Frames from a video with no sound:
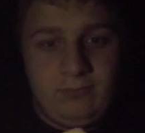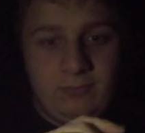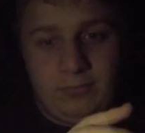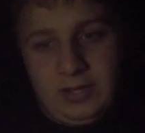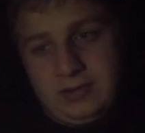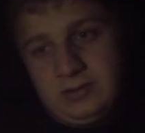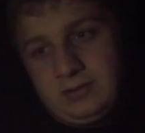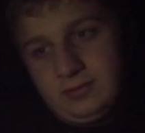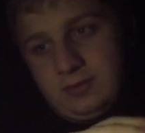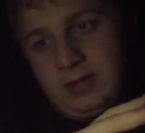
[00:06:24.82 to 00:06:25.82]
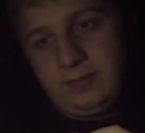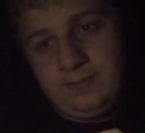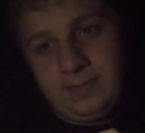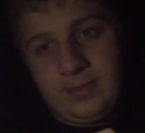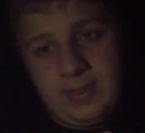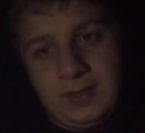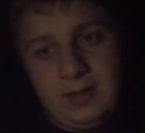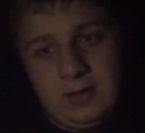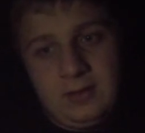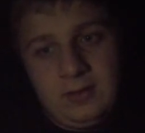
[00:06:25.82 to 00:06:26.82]
But, well,
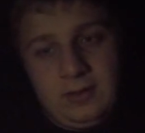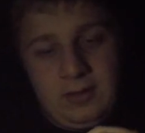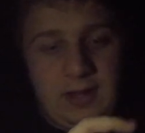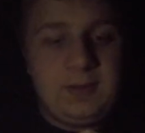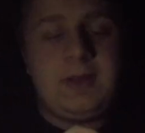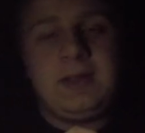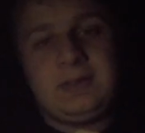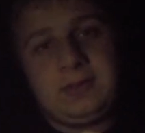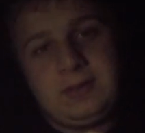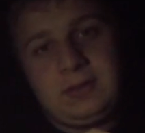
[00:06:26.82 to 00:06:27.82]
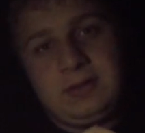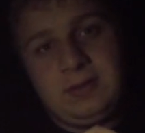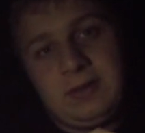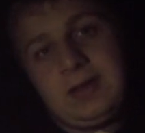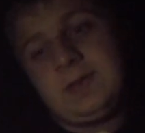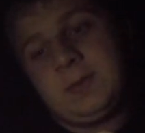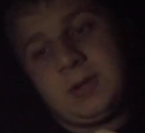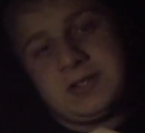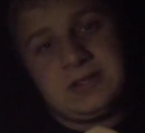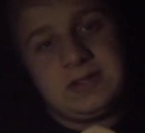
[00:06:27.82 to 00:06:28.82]
anyways, thanks for
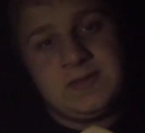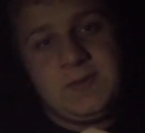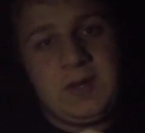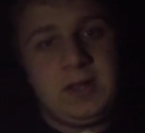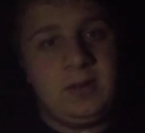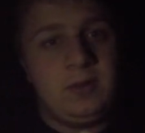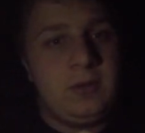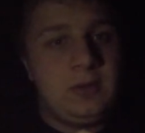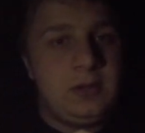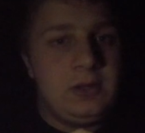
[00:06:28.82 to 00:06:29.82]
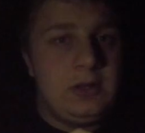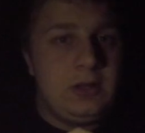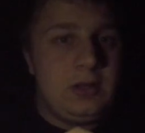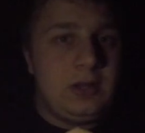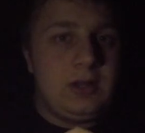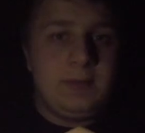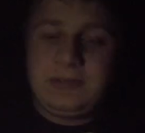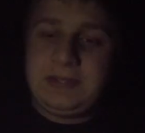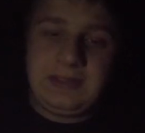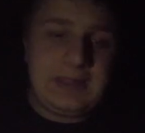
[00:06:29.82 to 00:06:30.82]
watching this video.
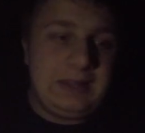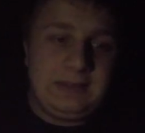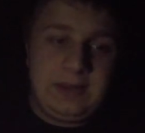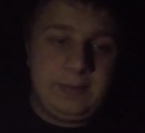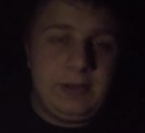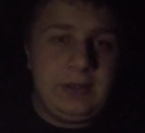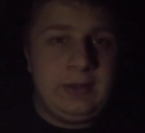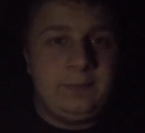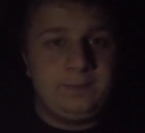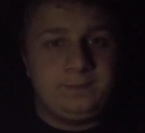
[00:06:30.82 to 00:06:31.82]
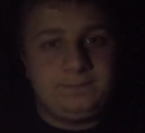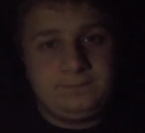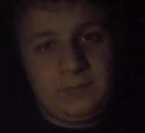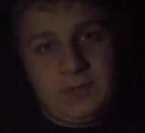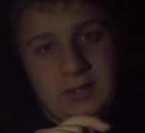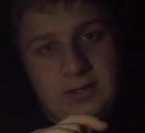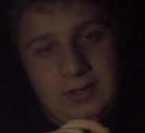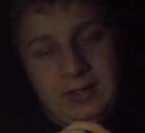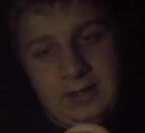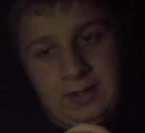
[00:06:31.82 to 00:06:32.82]
Click that like button,
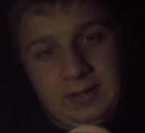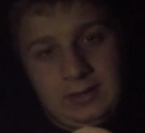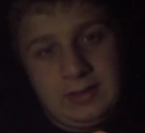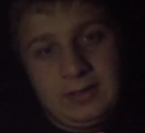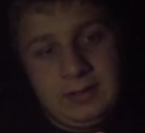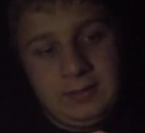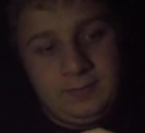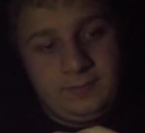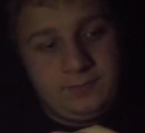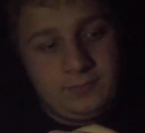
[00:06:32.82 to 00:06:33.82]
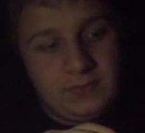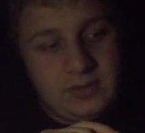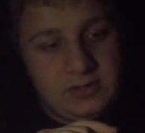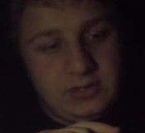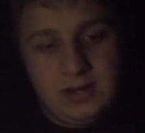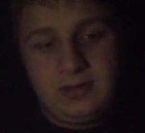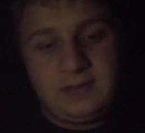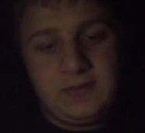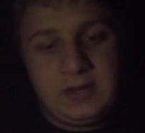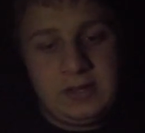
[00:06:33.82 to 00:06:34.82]
share
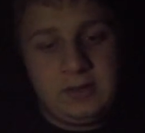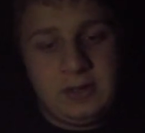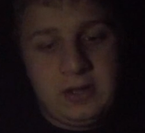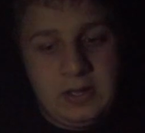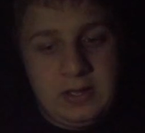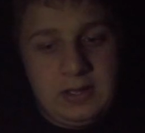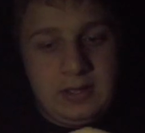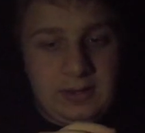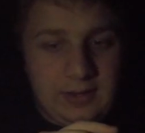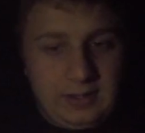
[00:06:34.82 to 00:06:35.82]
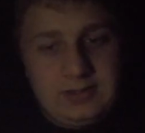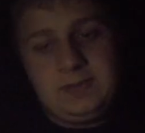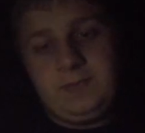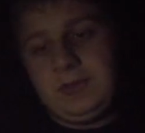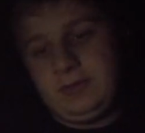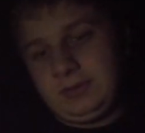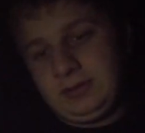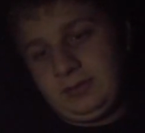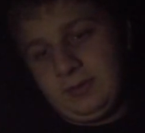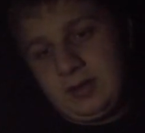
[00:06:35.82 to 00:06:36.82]
this video, and get some views on
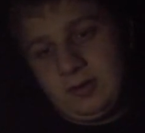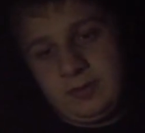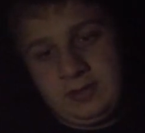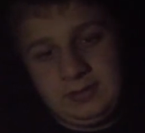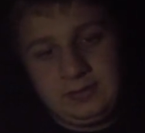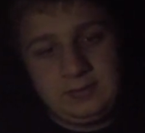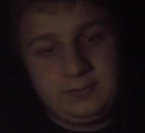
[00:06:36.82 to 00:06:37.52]
this video, because,